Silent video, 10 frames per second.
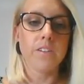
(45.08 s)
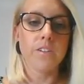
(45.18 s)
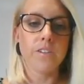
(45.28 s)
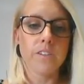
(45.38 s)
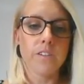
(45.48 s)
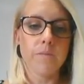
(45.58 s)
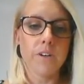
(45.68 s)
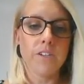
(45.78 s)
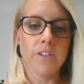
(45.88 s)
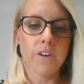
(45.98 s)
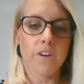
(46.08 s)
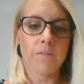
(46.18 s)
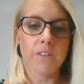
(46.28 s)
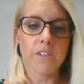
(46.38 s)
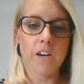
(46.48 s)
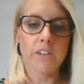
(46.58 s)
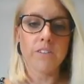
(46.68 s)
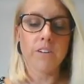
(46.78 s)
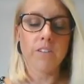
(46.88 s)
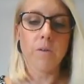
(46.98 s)
Choose someone you know with a
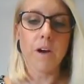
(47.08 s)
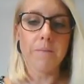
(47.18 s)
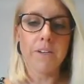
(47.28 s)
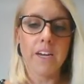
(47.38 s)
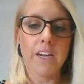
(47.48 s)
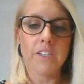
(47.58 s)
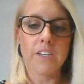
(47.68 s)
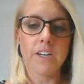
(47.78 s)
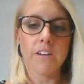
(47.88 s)
dietary requirement, e.g.